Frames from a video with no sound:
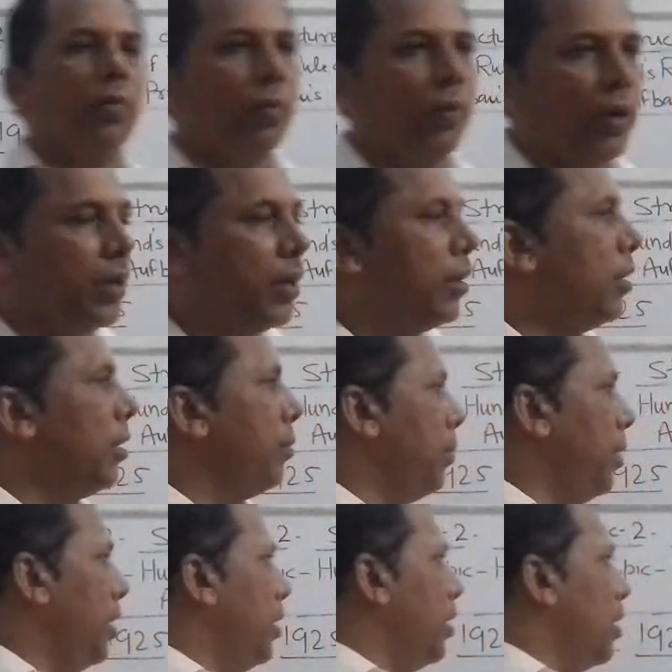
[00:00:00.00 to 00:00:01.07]
What is the
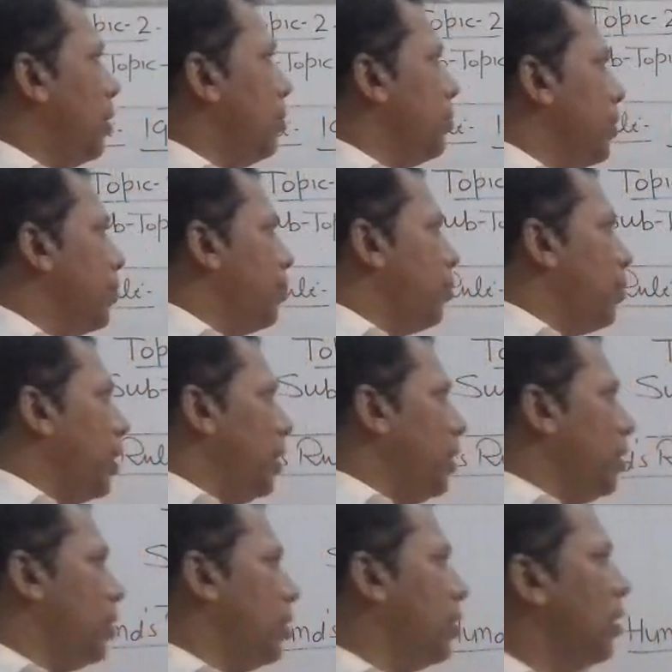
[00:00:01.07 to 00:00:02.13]
meaning of this
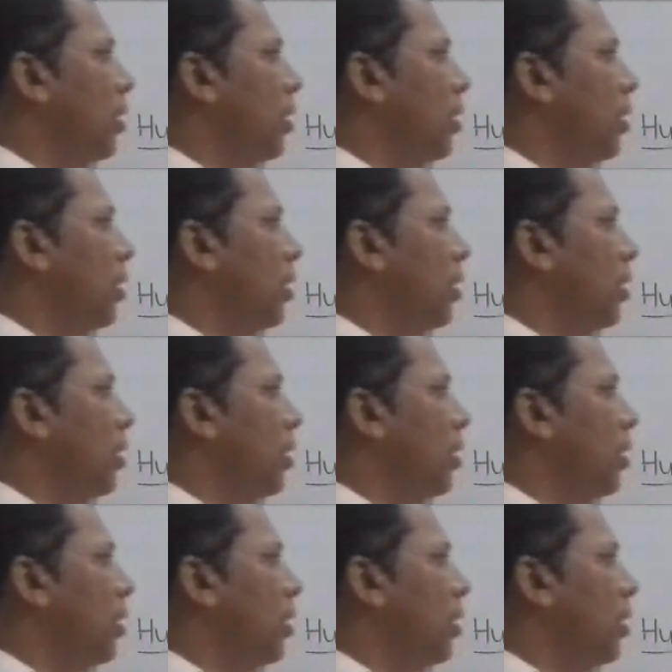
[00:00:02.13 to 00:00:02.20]
point